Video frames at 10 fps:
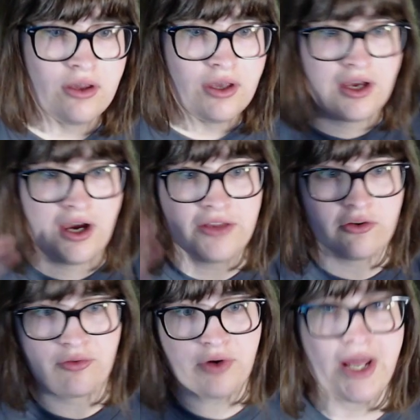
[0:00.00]
Hi there
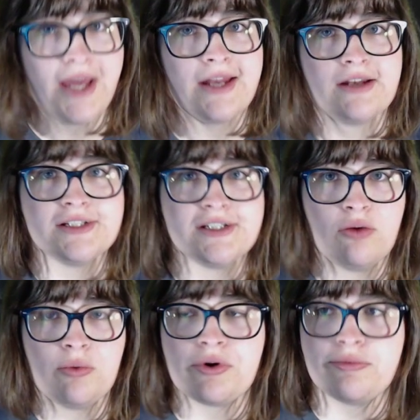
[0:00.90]
everyone, and
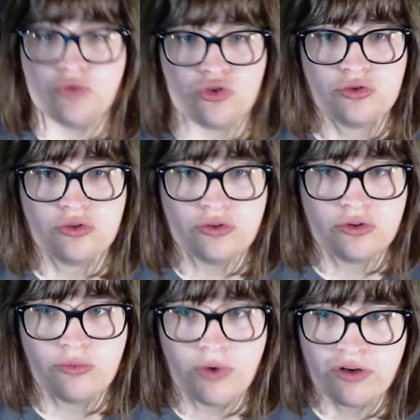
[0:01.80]
welcome to
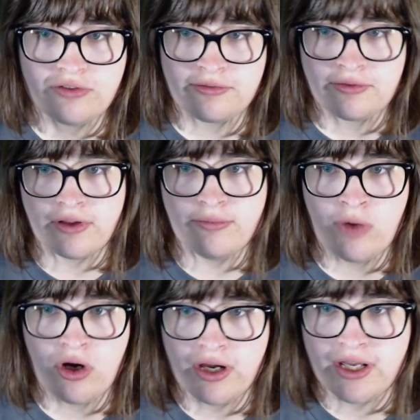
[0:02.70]
one of
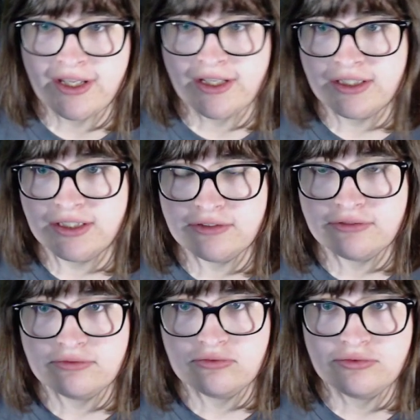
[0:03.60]
my
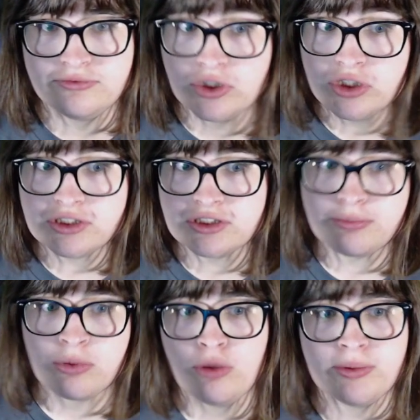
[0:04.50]
first
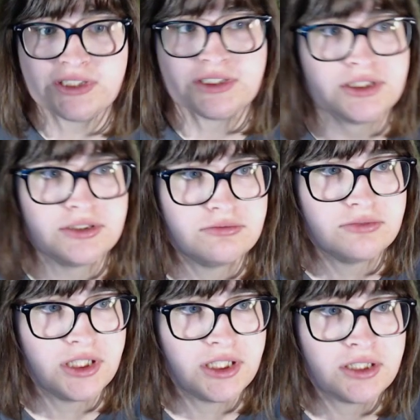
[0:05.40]
proper
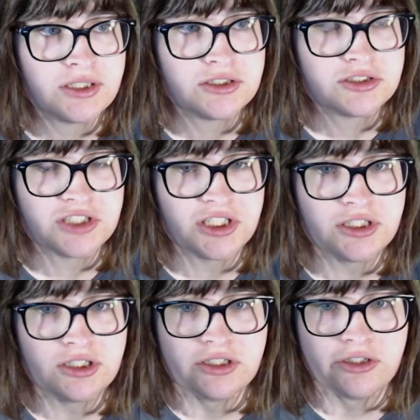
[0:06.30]

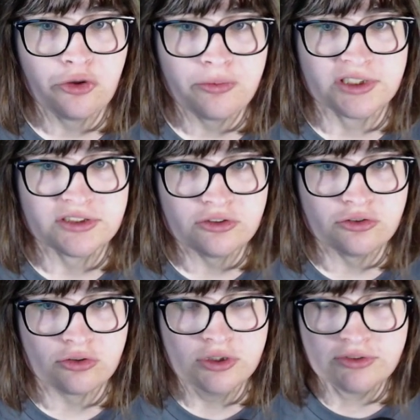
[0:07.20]
singular OBS
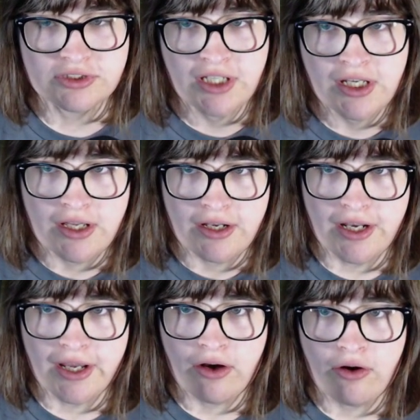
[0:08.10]
tutorials.
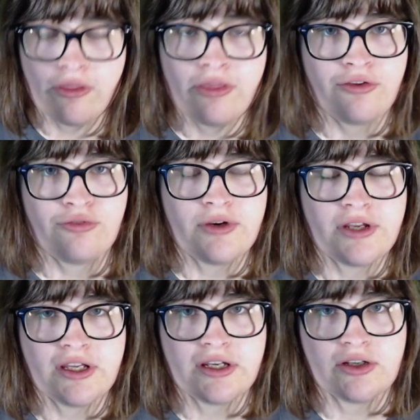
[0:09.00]
Now, this one
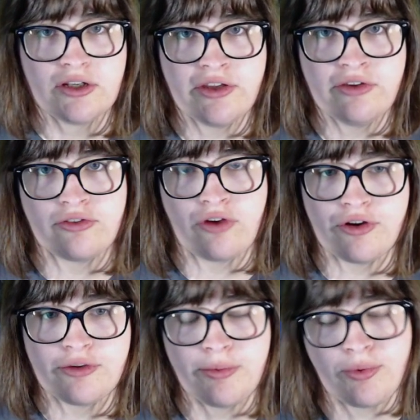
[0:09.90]
here is going to
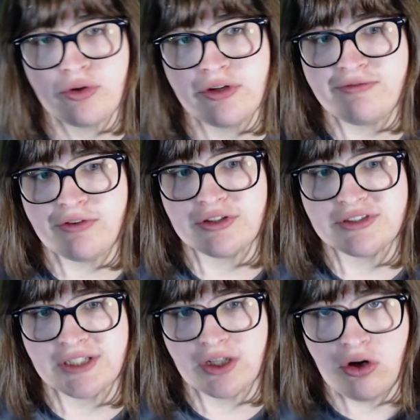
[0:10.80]
be purely
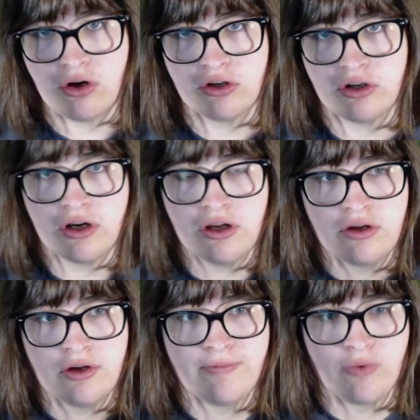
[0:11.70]
focusing on
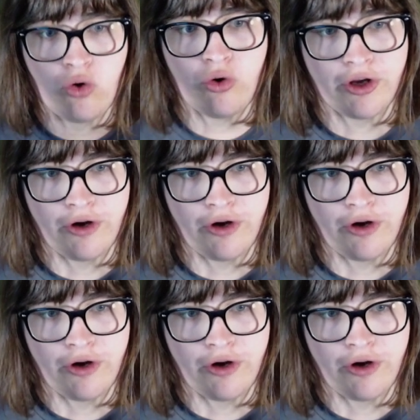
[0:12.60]
audio.